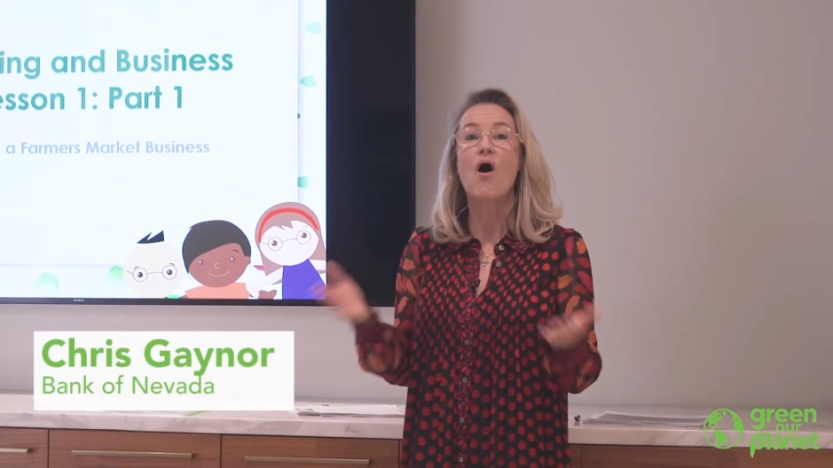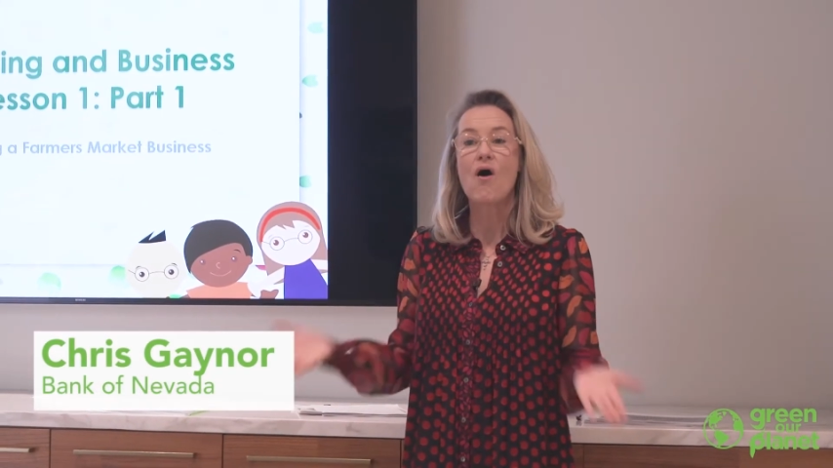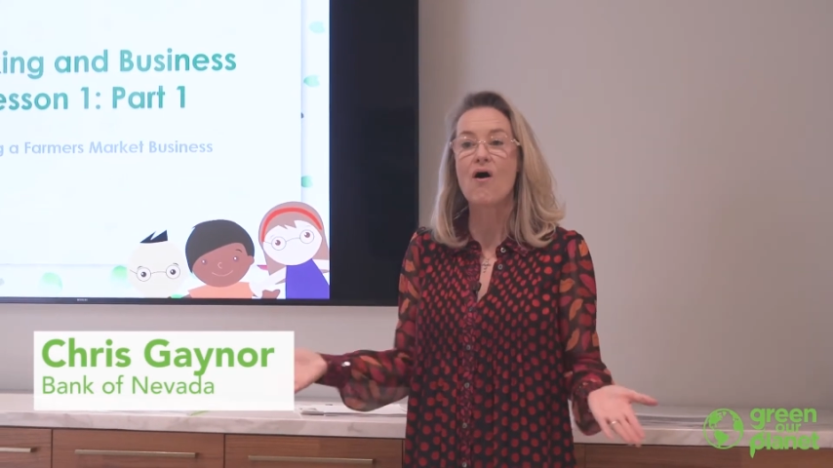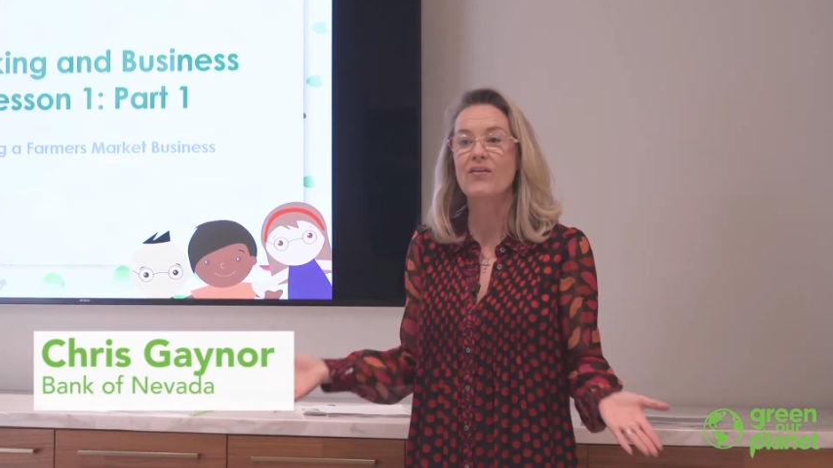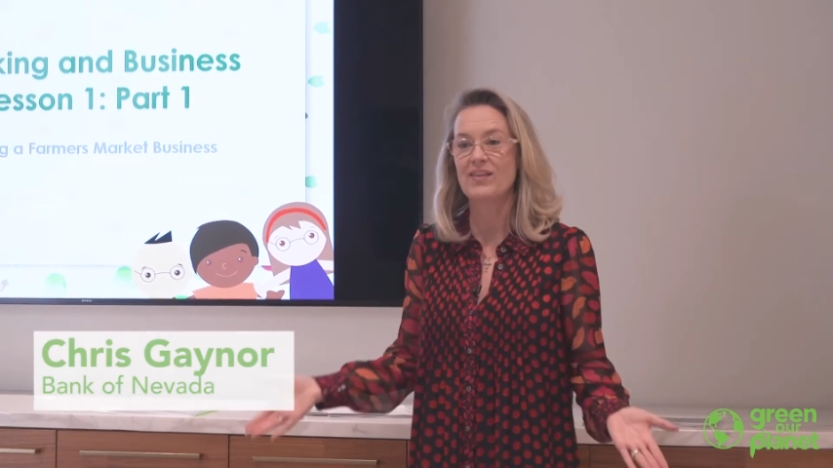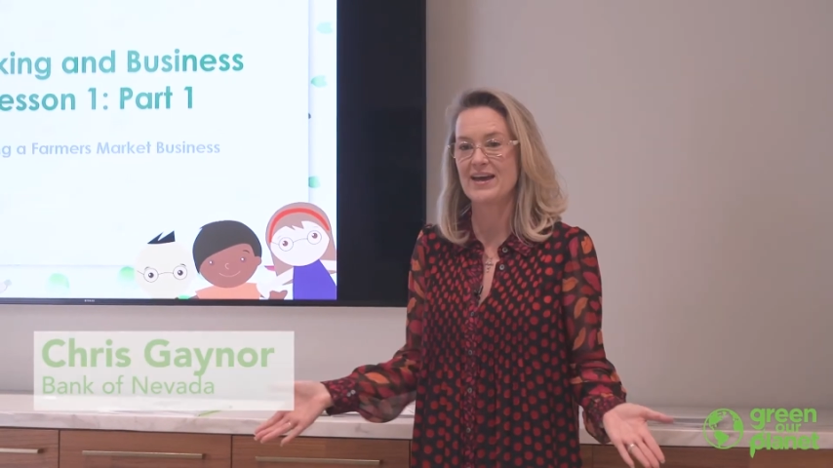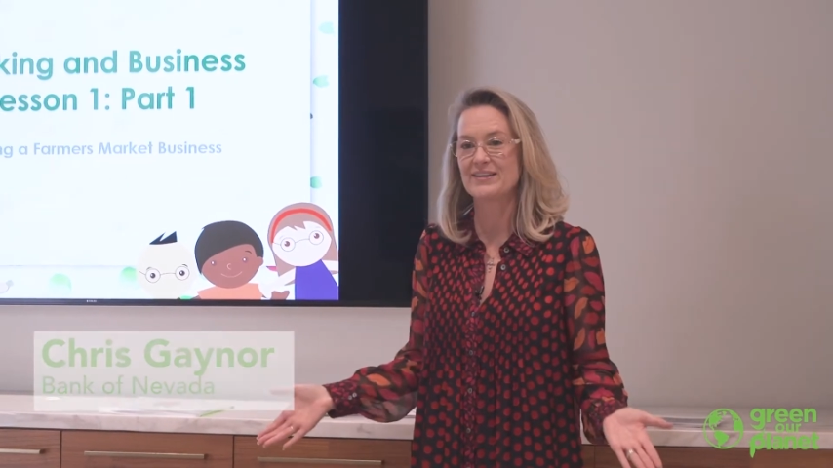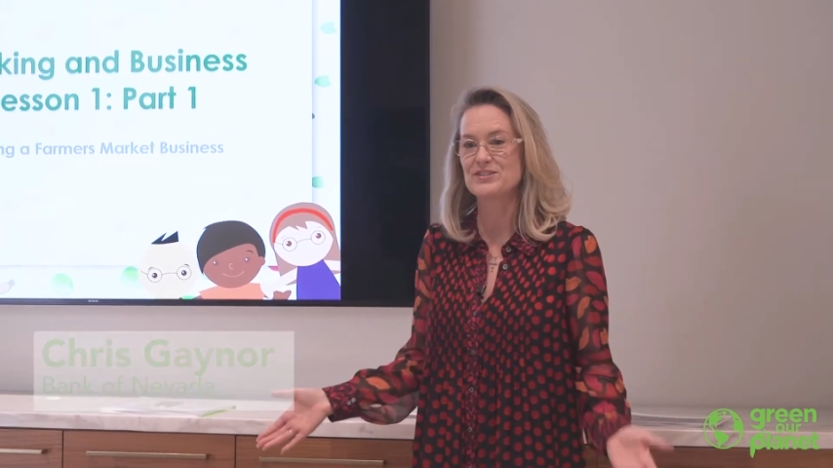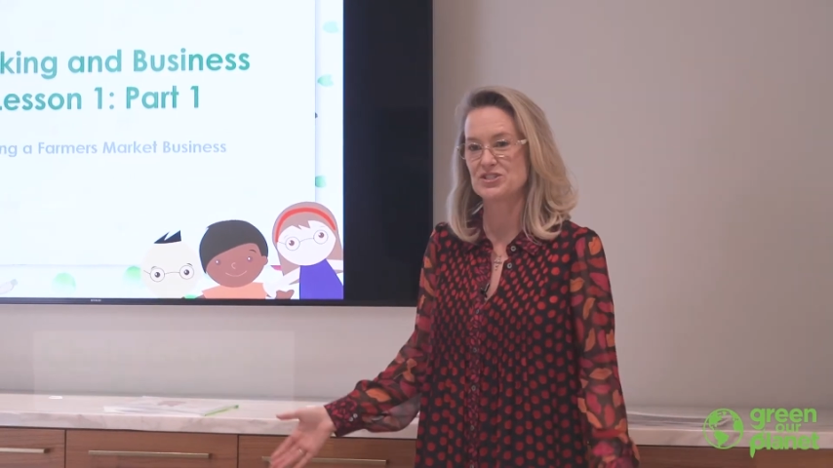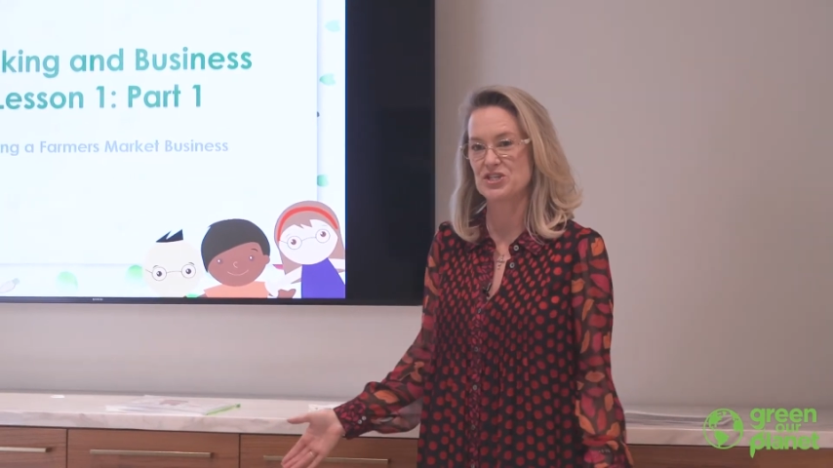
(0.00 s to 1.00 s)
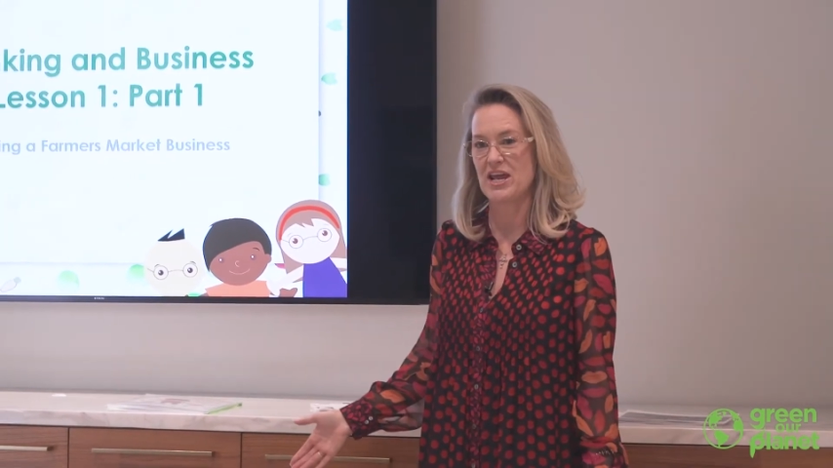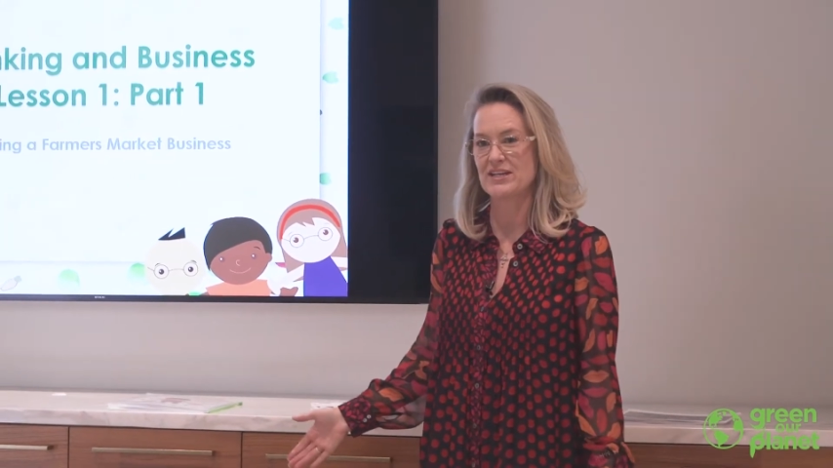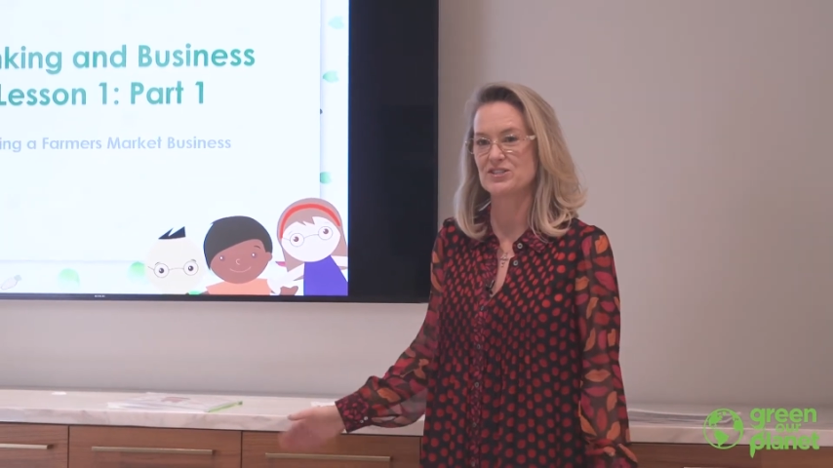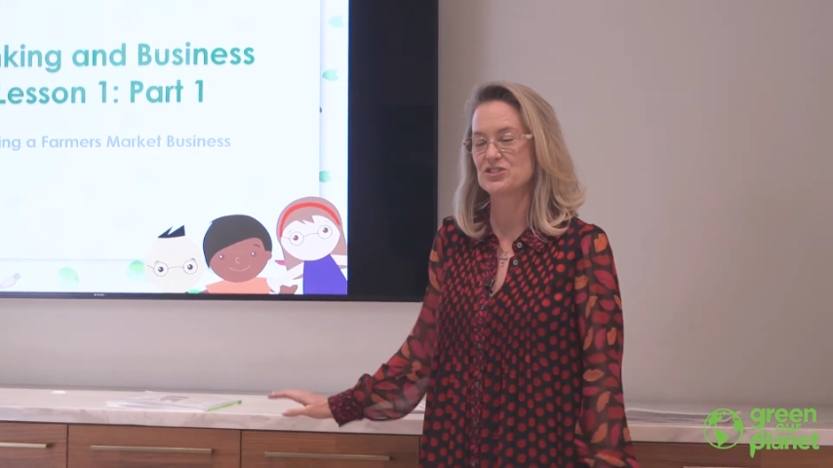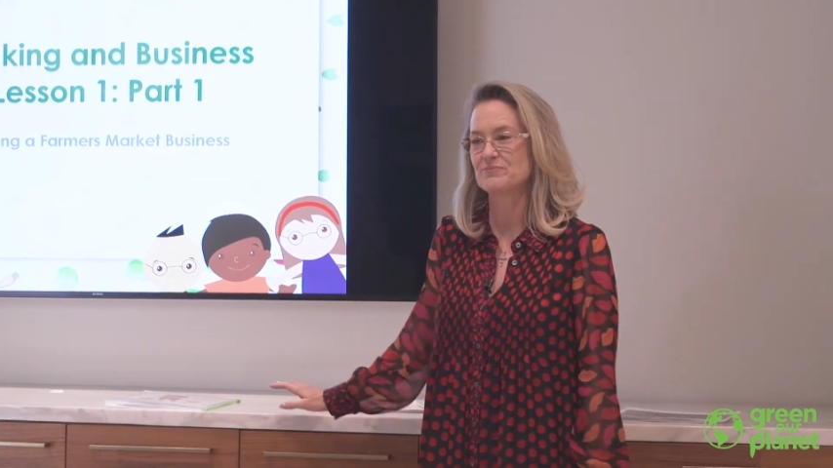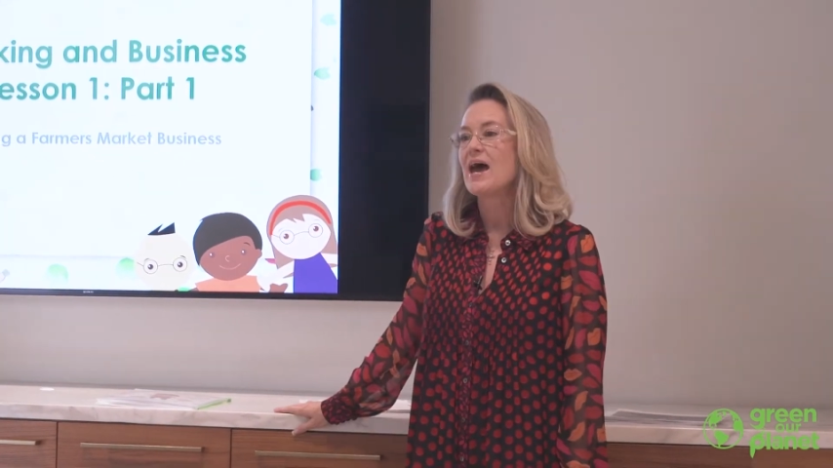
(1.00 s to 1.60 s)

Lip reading: all like to change.